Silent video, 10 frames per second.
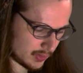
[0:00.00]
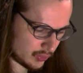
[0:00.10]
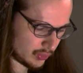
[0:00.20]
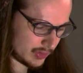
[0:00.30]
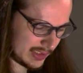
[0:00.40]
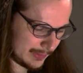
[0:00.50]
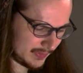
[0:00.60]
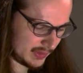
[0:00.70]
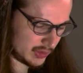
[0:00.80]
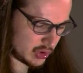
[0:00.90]
CoolGames
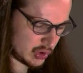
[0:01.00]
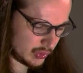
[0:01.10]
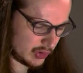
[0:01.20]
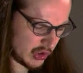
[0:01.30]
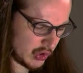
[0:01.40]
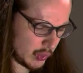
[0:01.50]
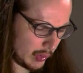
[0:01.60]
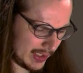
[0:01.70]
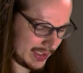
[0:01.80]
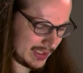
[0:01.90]
Inc. Jr.
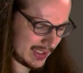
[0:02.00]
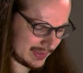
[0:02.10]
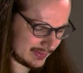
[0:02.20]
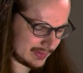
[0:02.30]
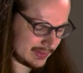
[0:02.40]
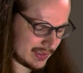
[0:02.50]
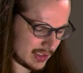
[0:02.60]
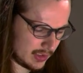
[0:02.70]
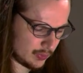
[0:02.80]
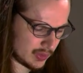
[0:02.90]
Why hasn't
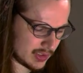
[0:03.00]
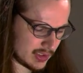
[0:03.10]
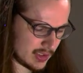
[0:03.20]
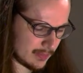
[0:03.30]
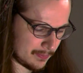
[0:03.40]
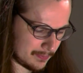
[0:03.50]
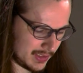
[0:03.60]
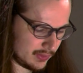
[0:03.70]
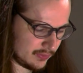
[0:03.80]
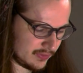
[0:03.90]
anyone
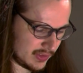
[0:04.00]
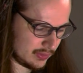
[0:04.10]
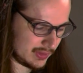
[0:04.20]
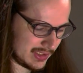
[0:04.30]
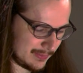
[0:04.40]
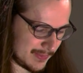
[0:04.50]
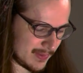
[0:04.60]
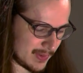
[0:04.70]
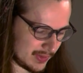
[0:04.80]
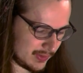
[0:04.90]
made a video game
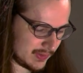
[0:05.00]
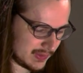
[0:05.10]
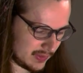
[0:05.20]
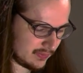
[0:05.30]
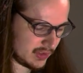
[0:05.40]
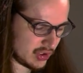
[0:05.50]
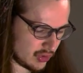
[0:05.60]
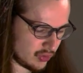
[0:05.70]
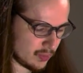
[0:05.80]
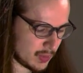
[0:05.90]
about the TV
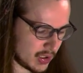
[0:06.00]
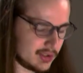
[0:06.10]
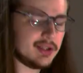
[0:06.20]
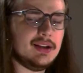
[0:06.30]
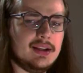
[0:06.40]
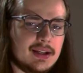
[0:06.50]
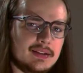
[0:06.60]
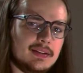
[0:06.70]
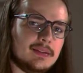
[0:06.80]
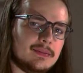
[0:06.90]
show Monk yet?
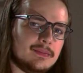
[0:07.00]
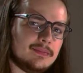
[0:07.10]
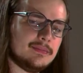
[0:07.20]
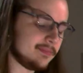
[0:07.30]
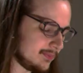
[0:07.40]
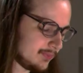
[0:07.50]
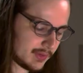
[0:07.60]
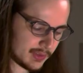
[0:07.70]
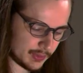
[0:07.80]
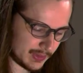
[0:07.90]

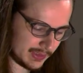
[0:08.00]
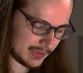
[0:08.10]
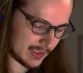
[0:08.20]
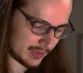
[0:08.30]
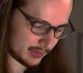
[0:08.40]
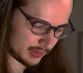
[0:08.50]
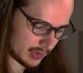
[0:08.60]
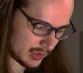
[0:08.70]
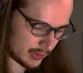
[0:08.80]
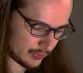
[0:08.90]
Great title
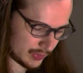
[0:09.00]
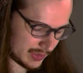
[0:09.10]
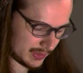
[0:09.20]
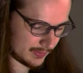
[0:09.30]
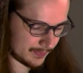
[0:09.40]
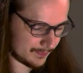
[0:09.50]
already.